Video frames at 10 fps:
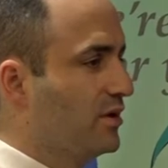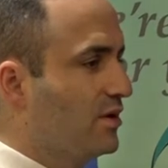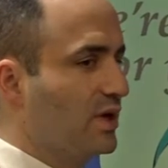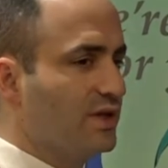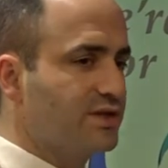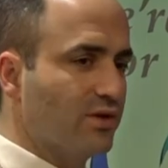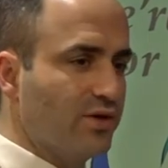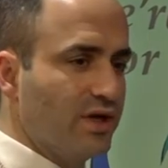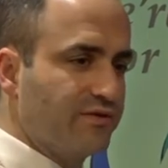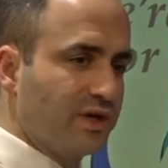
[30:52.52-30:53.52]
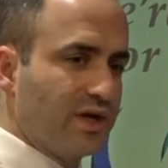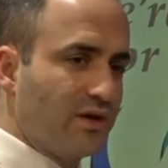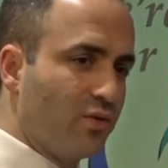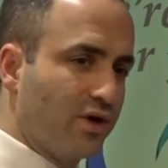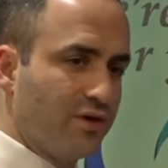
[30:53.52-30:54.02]
Um, and so
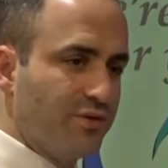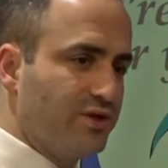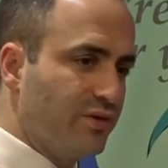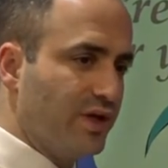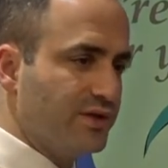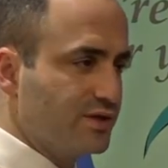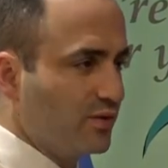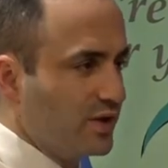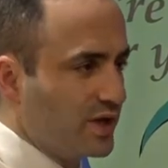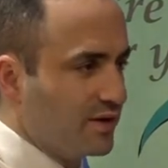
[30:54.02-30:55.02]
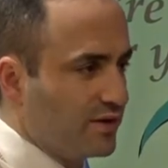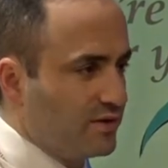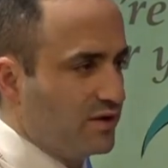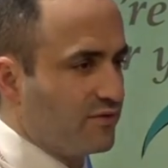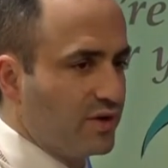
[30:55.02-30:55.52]
you have to kind of work in between.
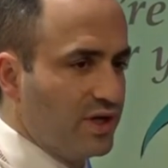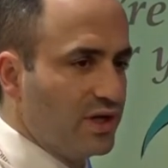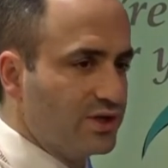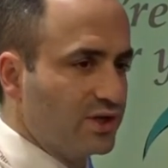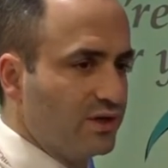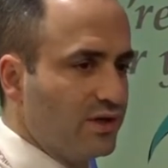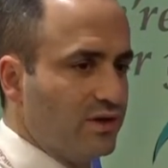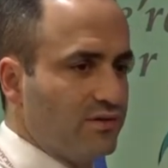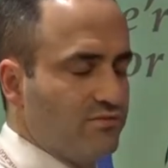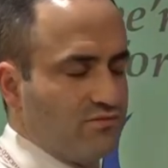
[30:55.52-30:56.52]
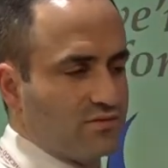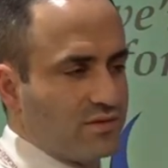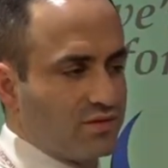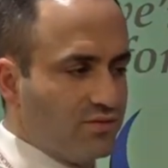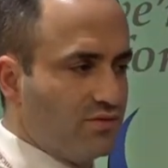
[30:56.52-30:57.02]
So we have enough radiation that
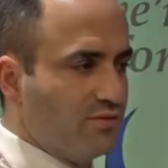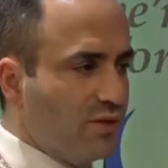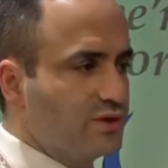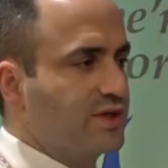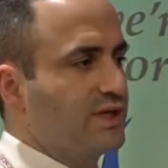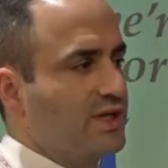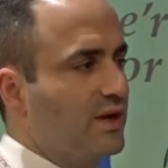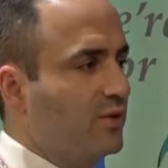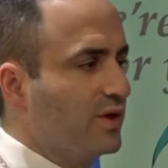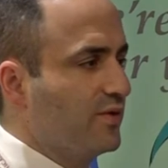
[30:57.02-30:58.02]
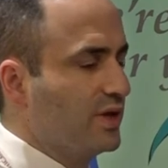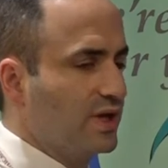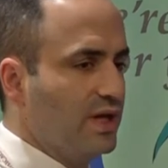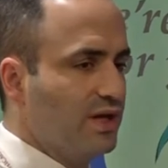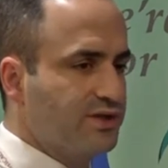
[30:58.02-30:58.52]
it most of the
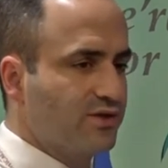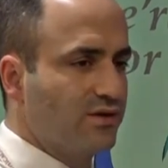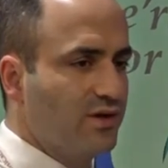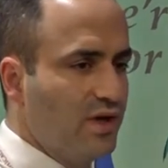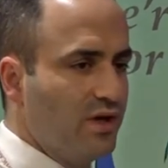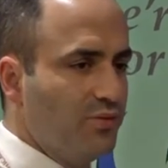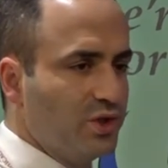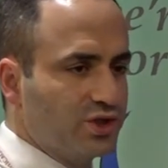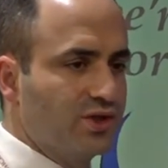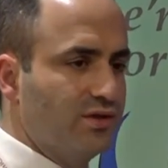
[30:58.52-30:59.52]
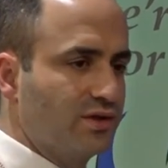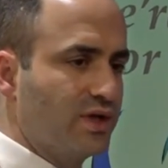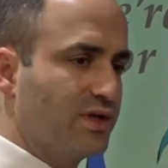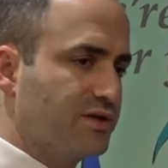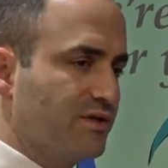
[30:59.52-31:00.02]
time will get rid of the cancer,
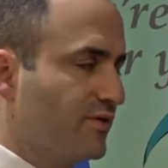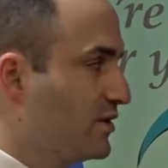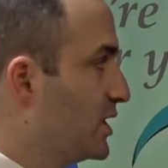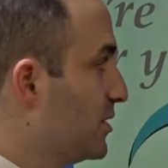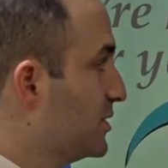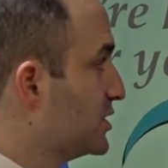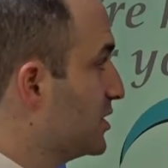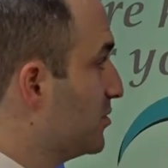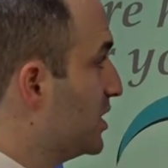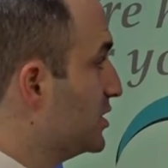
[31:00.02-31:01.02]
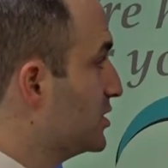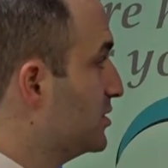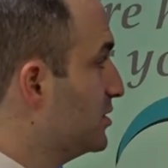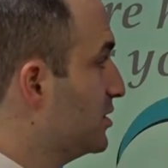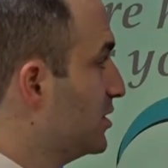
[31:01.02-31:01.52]
but shouldn't cause severe damage
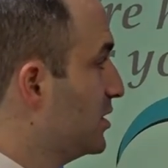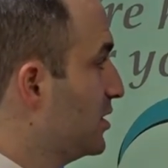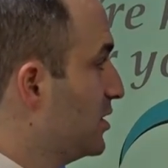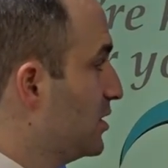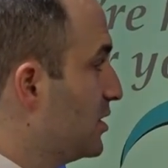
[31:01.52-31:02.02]
to the patient.